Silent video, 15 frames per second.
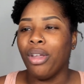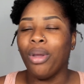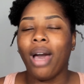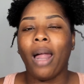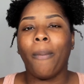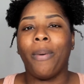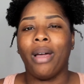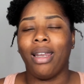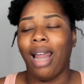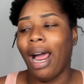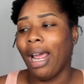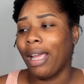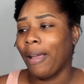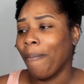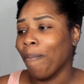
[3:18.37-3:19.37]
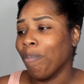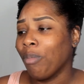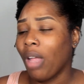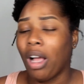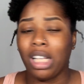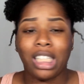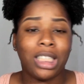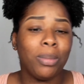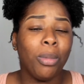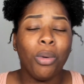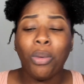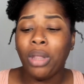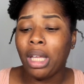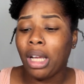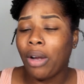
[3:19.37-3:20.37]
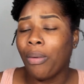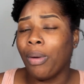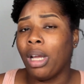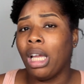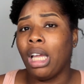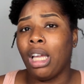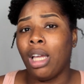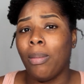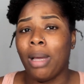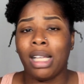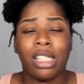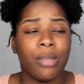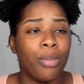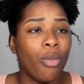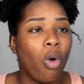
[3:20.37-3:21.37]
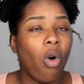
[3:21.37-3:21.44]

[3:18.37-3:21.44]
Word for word: You gotta put like a smoothing cream and some